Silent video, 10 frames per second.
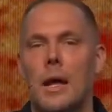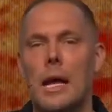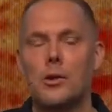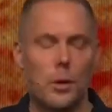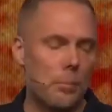And
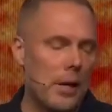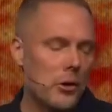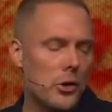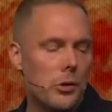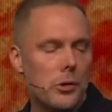I took
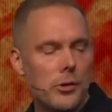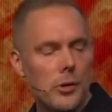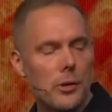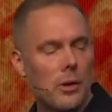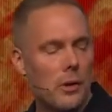
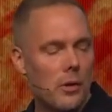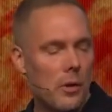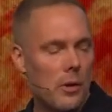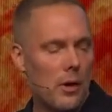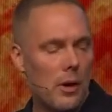pictures
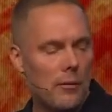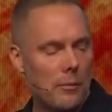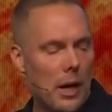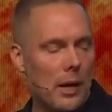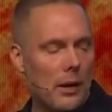of
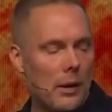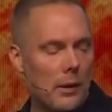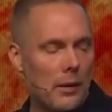my